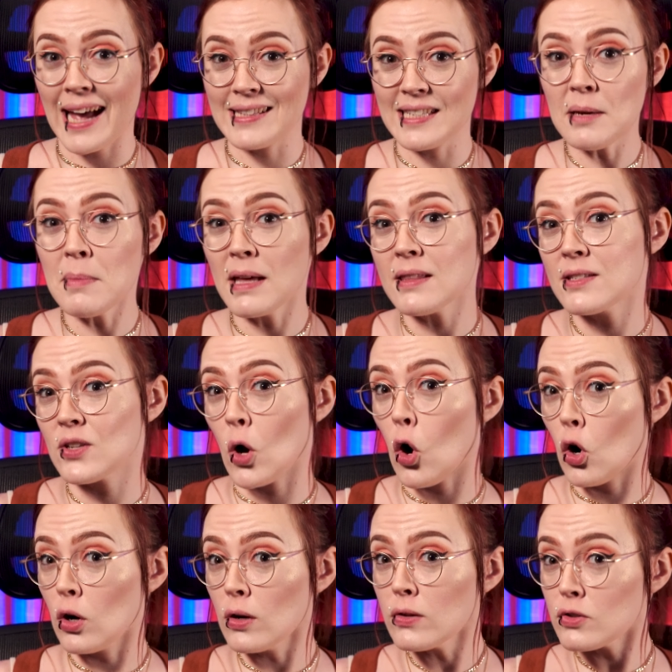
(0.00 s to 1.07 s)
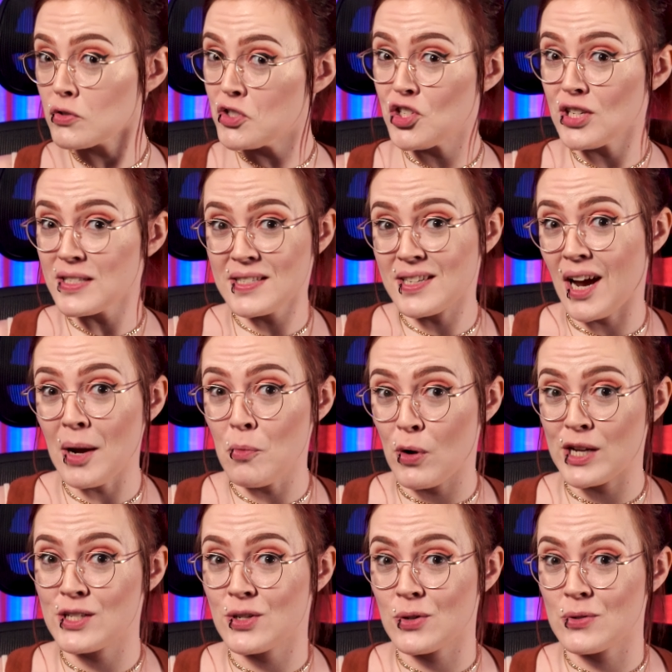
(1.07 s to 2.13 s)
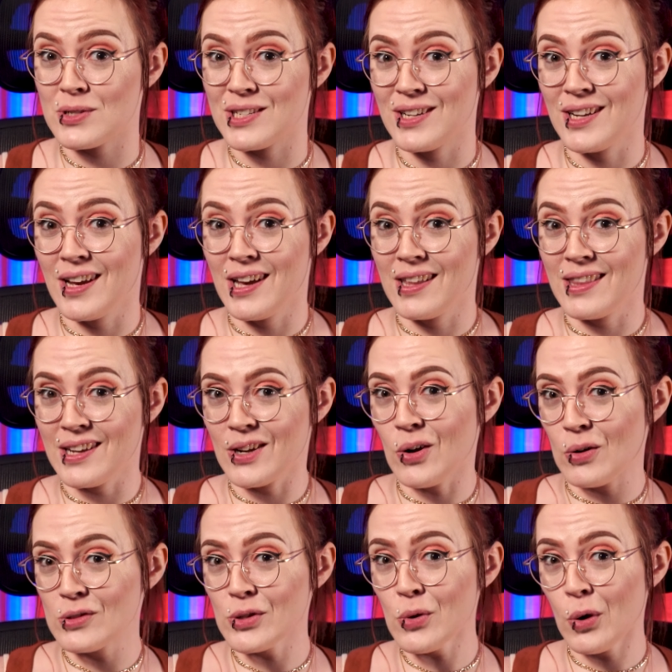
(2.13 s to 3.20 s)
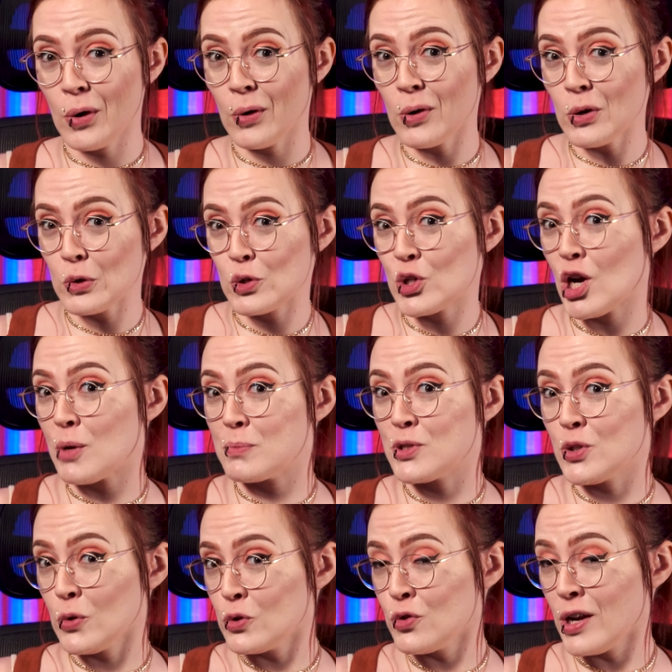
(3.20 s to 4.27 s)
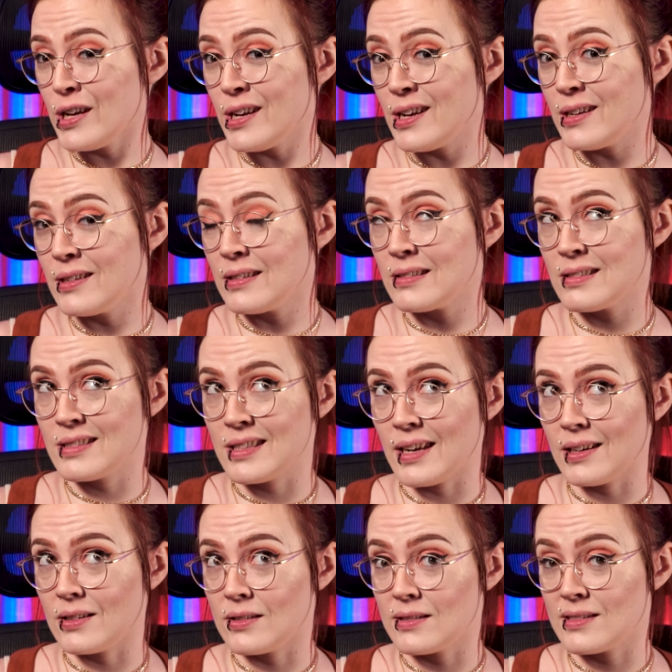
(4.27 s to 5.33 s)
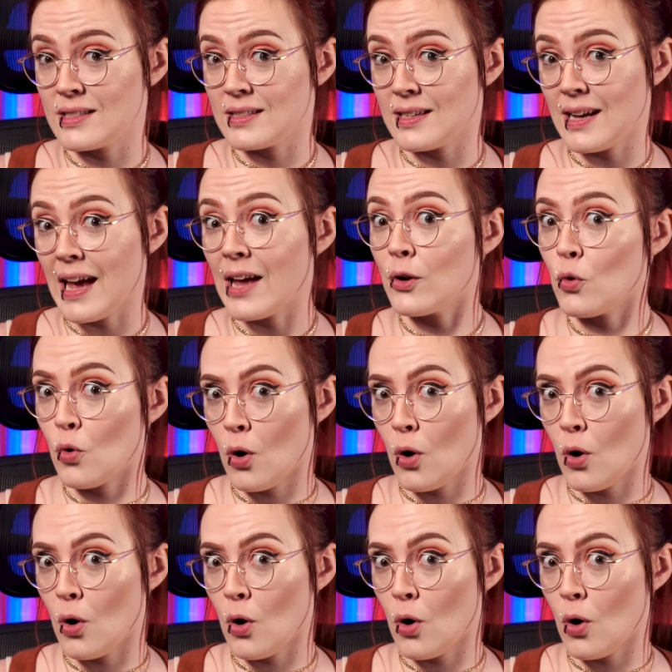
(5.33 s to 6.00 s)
Etsy myths aren't just time wasters. They can also hurt your shop's search ranking, sales, and